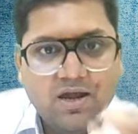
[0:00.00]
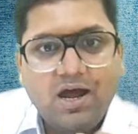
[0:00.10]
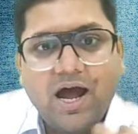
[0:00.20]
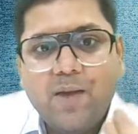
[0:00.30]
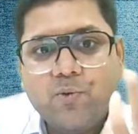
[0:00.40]

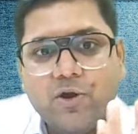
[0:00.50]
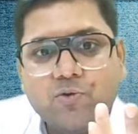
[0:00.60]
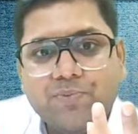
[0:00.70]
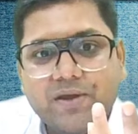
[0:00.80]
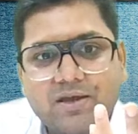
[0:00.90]
I am going
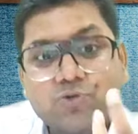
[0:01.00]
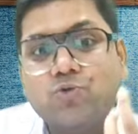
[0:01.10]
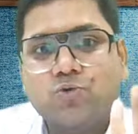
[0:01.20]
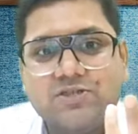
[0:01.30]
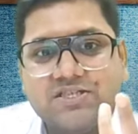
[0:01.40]
to pay
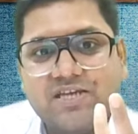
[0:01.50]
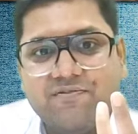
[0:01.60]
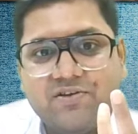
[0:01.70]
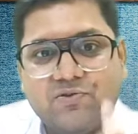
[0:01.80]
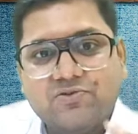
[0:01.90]
through CC
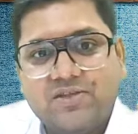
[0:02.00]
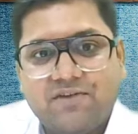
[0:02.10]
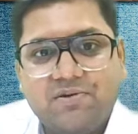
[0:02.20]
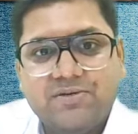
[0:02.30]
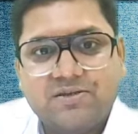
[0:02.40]
Avenue. So
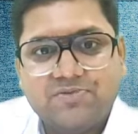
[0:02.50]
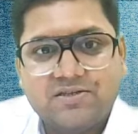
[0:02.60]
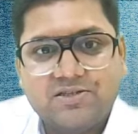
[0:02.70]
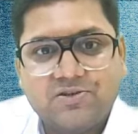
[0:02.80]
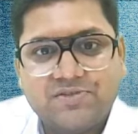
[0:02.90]
there will be some
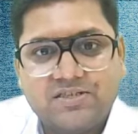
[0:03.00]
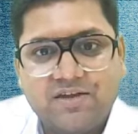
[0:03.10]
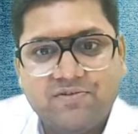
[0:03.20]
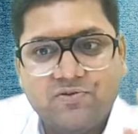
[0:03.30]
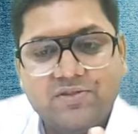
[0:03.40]
charges of CC
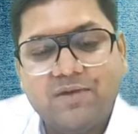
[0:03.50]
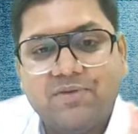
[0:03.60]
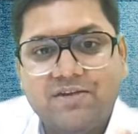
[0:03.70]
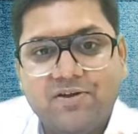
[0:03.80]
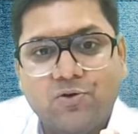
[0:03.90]
Avenue. Then
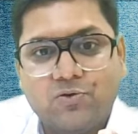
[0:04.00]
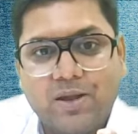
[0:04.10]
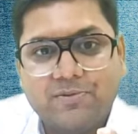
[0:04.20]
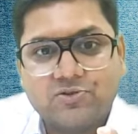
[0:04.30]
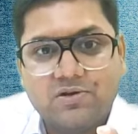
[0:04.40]
money will go to
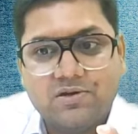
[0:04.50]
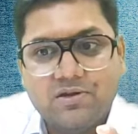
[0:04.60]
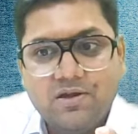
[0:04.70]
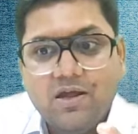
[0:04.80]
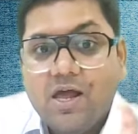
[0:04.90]
Amazon.
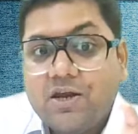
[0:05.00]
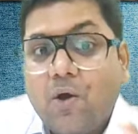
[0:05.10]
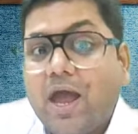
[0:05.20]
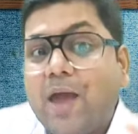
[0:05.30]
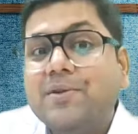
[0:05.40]

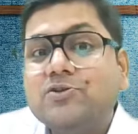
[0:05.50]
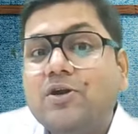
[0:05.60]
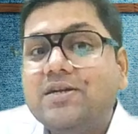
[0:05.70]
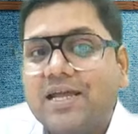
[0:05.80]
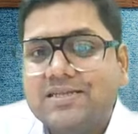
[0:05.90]
Now
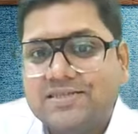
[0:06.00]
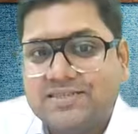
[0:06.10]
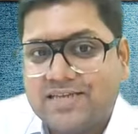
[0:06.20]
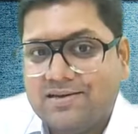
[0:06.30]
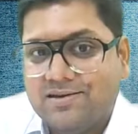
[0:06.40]
Amazon tells the
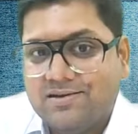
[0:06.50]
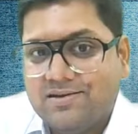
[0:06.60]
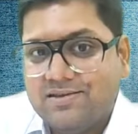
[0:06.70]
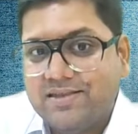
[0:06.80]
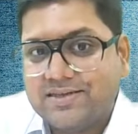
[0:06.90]
seller
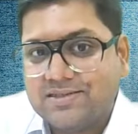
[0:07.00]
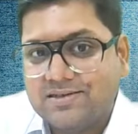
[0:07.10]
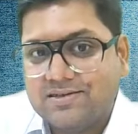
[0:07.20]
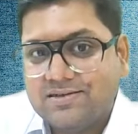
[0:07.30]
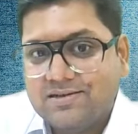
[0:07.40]
that,
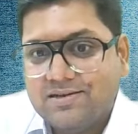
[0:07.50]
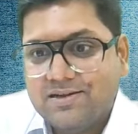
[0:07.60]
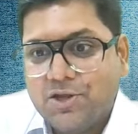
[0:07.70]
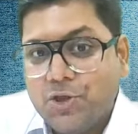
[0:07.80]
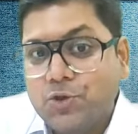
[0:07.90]
sir,
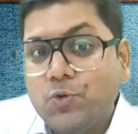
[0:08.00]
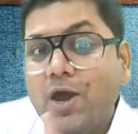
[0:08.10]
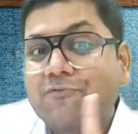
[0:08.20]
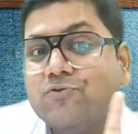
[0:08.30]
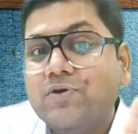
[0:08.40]
you
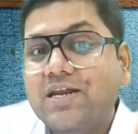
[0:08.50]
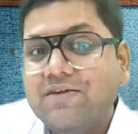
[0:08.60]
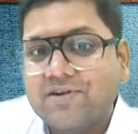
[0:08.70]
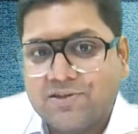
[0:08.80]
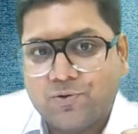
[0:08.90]
have to
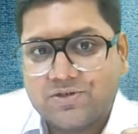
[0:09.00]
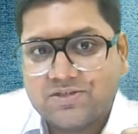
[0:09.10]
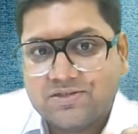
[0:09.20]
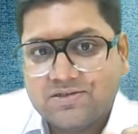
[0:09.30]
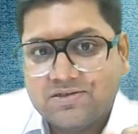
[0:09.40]
deliver the
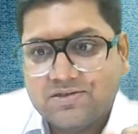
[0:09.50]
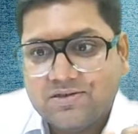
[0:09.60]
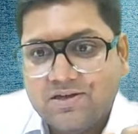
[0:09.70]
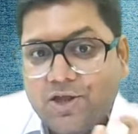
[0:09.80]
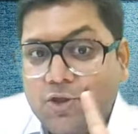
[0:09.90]
goods.
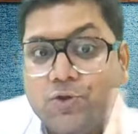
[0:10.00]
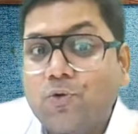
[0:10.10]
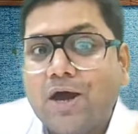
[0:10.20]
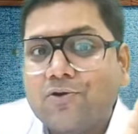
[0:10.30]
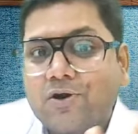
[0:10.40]

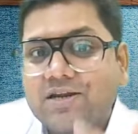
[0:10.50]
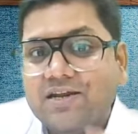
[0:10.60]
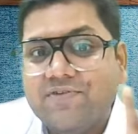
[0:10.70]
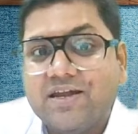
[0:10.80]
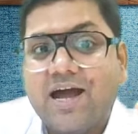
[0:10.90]
You are not
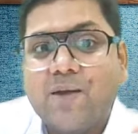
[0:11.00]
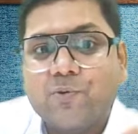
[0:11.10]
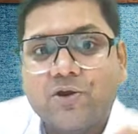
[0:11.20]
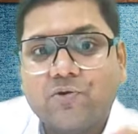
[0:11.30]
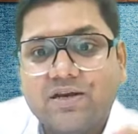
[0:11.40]
delivering, I am
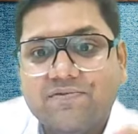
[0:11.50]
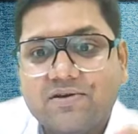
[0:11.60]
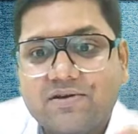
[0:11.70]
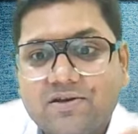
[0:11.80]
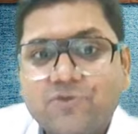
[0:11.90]
going to deliver.
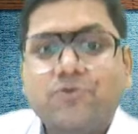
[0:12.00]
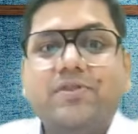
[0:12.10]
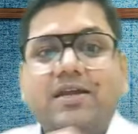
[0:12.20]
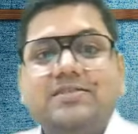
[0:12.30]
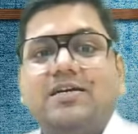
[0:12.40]
So
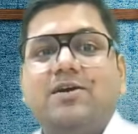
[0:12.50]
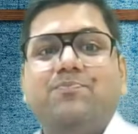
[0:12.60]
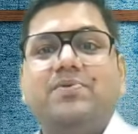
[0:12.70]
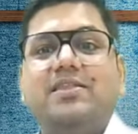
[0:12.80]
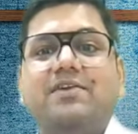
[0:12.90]
there is a
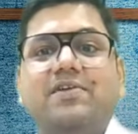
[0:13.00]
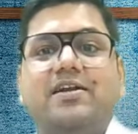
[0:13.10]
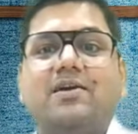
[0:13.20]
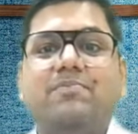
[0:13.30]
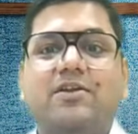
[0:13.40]
company that will
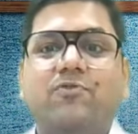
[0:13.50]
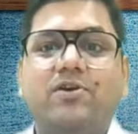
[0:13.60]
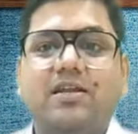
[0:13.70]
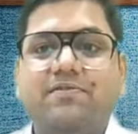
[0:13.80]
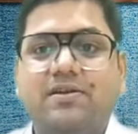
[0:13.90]
take money for
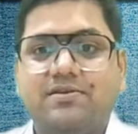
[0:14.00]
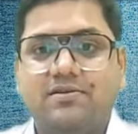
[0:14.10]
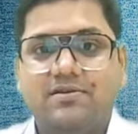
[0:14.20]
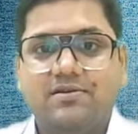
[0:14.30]
deliveries.